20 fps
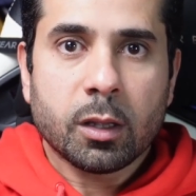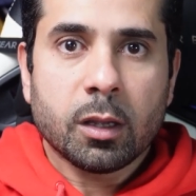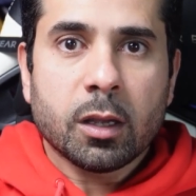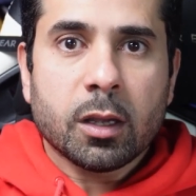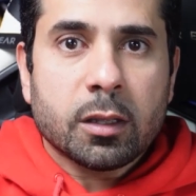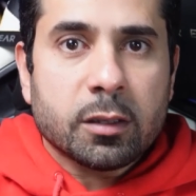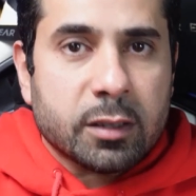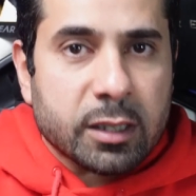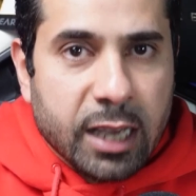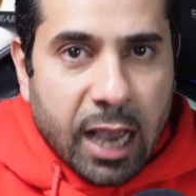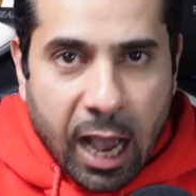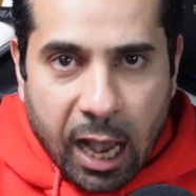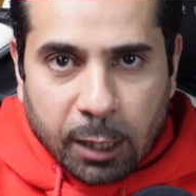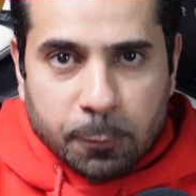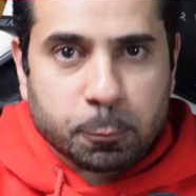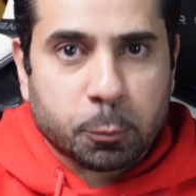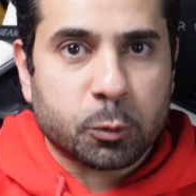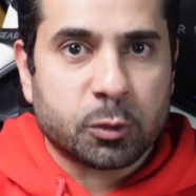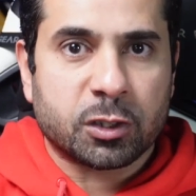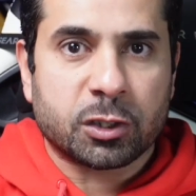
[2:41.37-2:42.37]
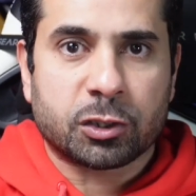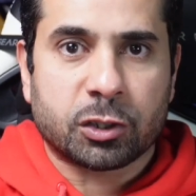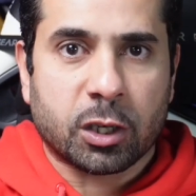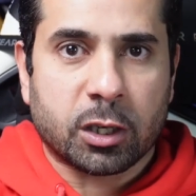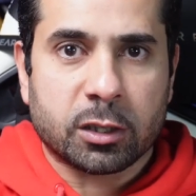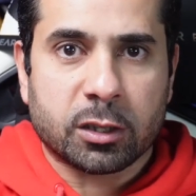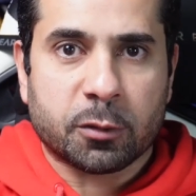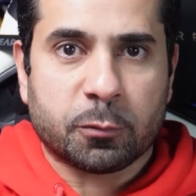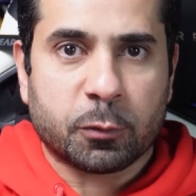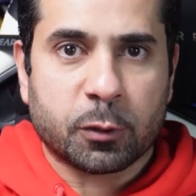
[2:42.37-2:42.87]
They had possession in
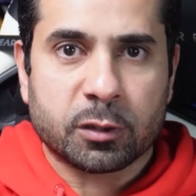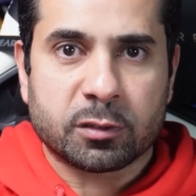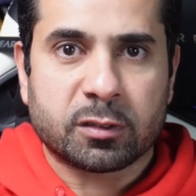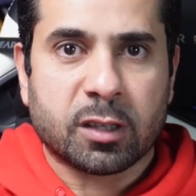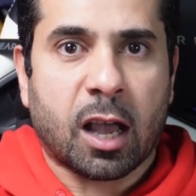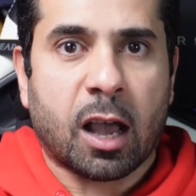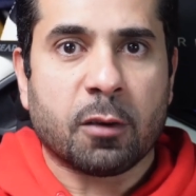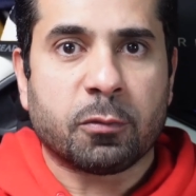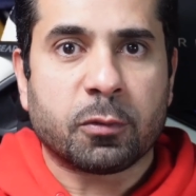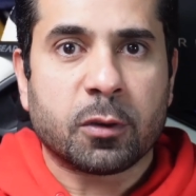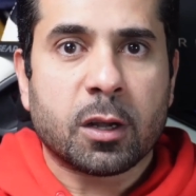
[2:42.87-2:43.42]
the first half.